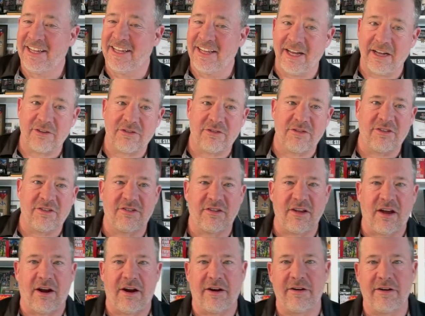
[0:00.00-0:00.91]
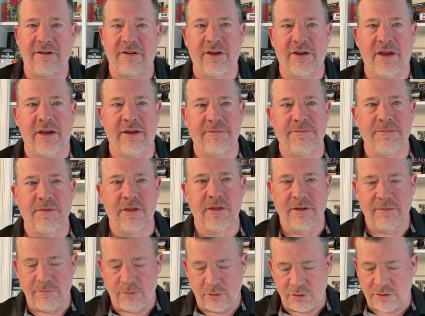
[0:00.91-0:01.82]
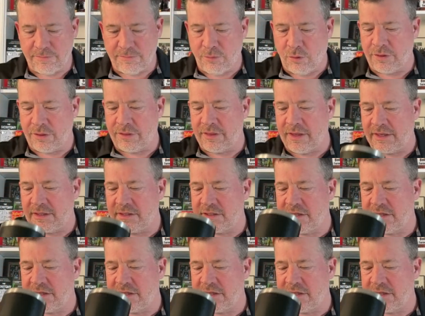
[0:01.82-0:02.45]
That's the start, okay? Most important thing